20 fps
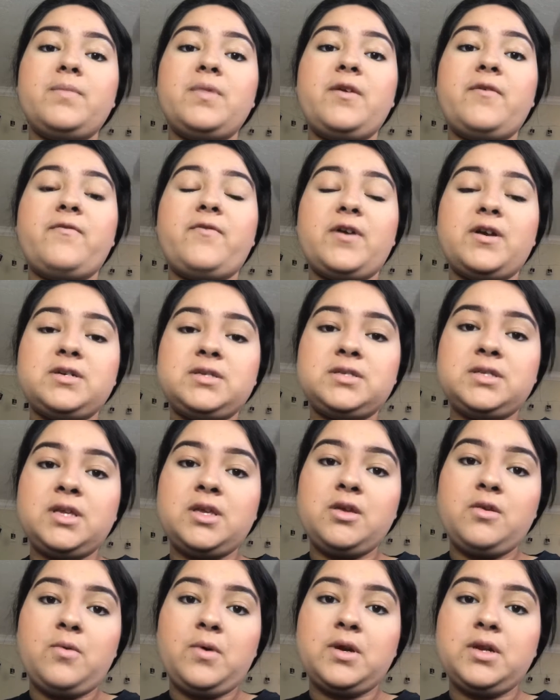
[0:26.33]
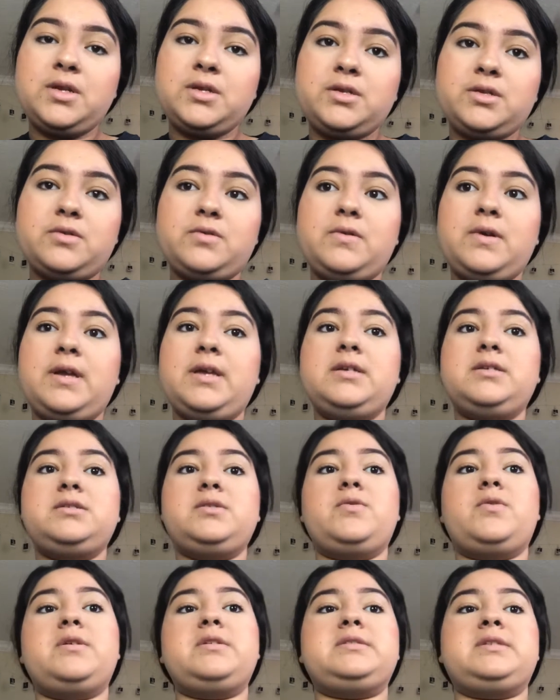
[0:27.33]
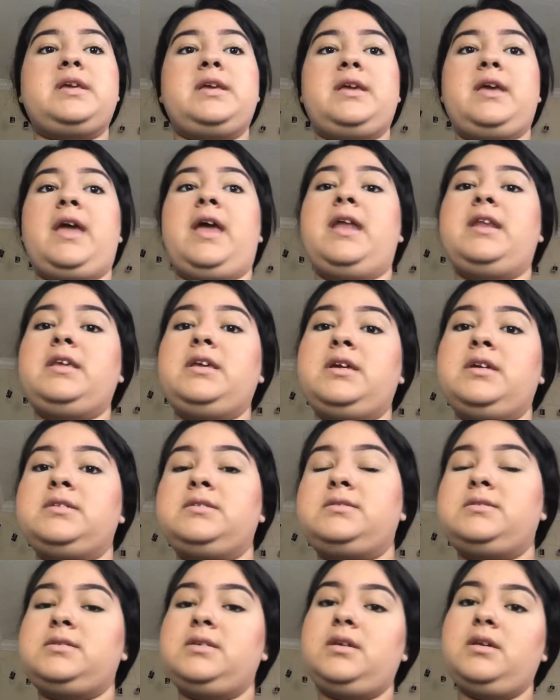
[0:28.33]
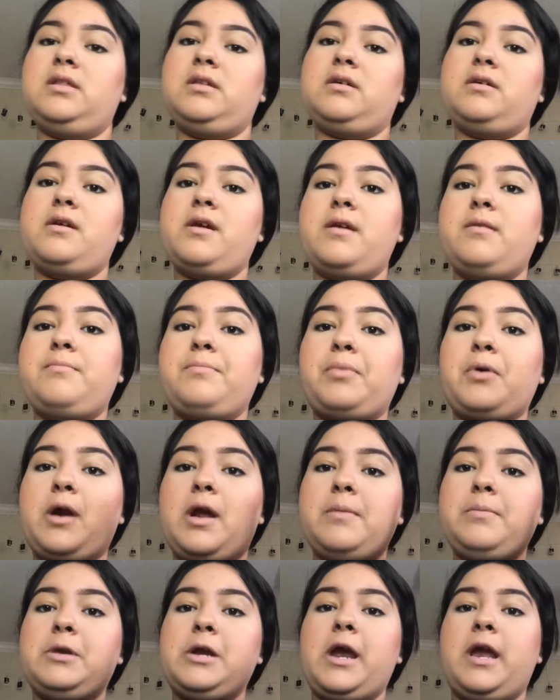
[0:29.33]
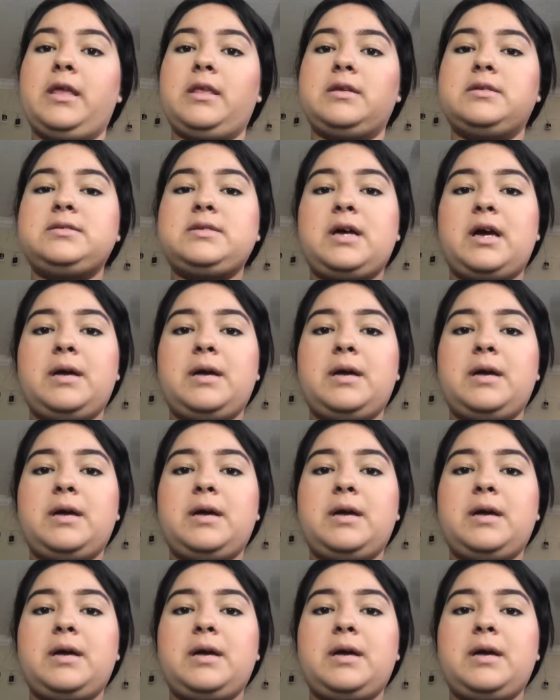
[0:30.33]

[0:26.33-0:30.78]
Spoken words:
The first thing you want to do is you want to take any concealer and prime your eyelids.